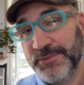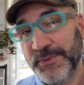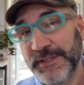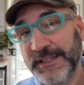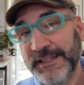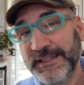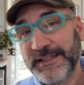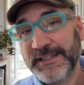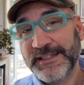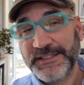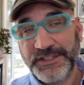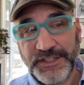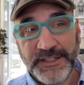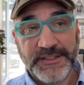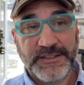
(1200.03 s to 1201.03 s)
really the
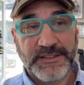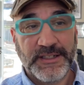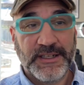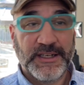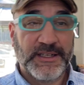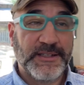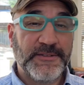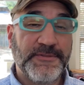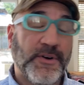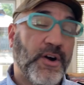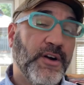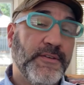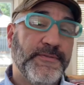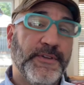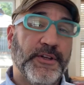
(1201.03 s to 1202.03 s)
gist of
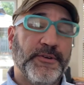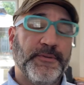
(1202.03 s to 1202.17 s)
ArtFlow.